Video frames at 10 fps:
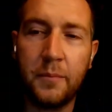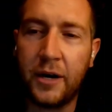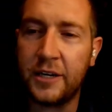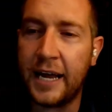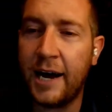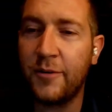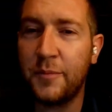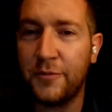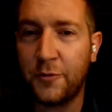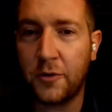about an hour
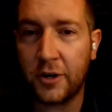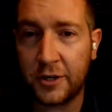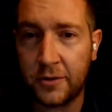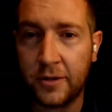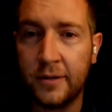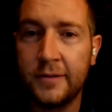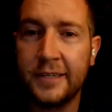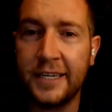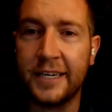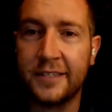before our call.
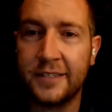Yes.